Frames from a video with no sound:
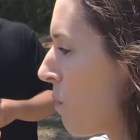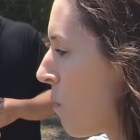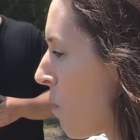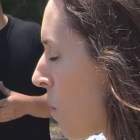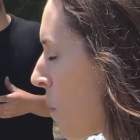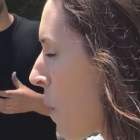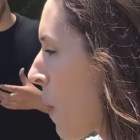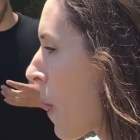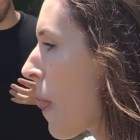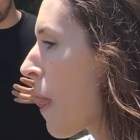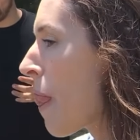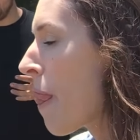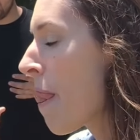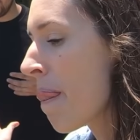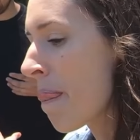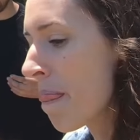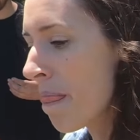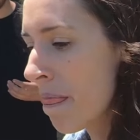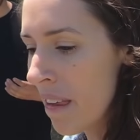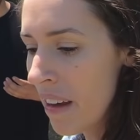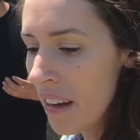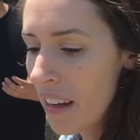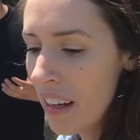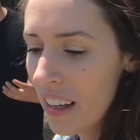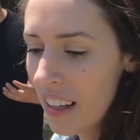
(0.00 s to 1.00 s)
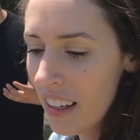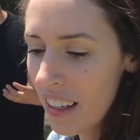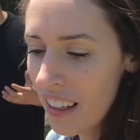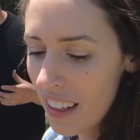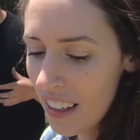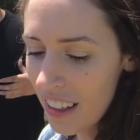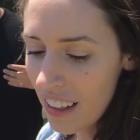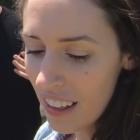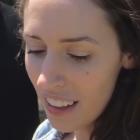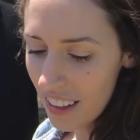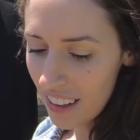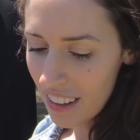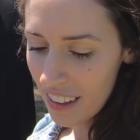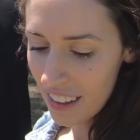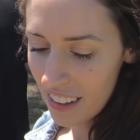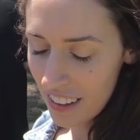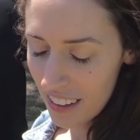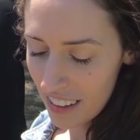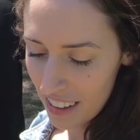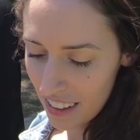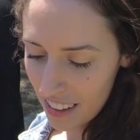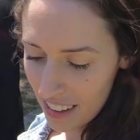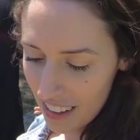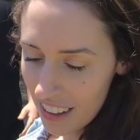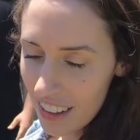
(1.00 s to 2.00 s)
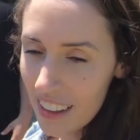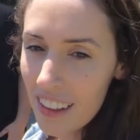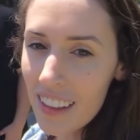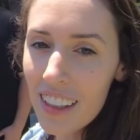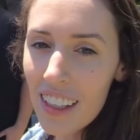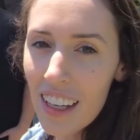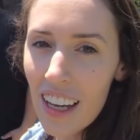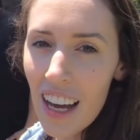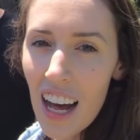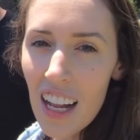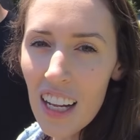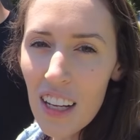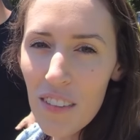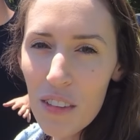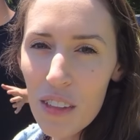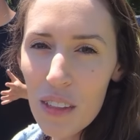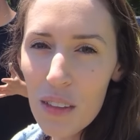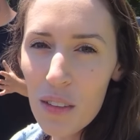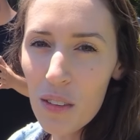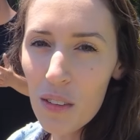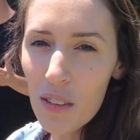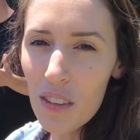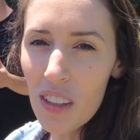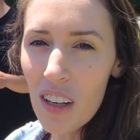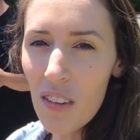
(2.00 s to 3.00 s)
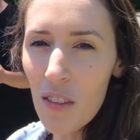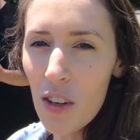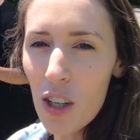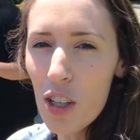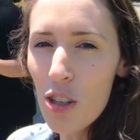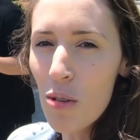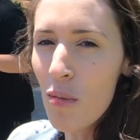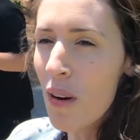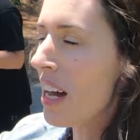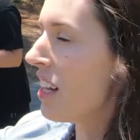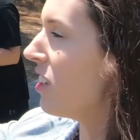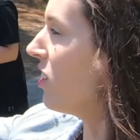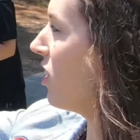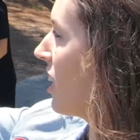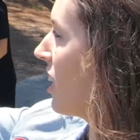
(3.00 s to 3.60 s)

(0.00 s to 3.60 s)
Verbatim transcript: in there whenever you're driving. It's going to be cooling it. So I'll it's a mix of both. Who ones. am I